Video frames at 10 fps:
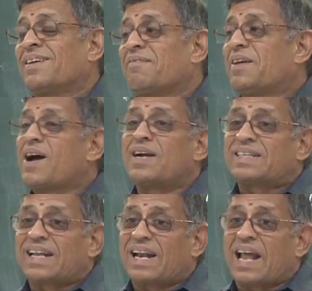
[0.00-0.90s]
We
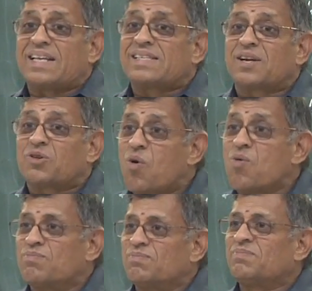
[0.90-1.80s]
can't tell lies at
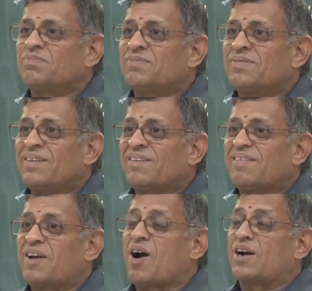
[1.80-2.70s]
home,
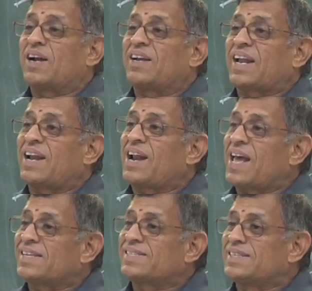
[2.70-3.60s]
we can't tell
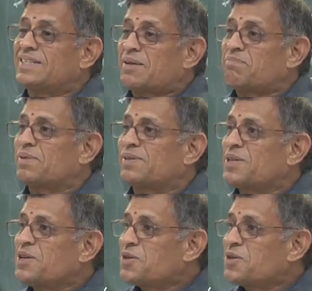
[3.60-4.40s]
lies in temples.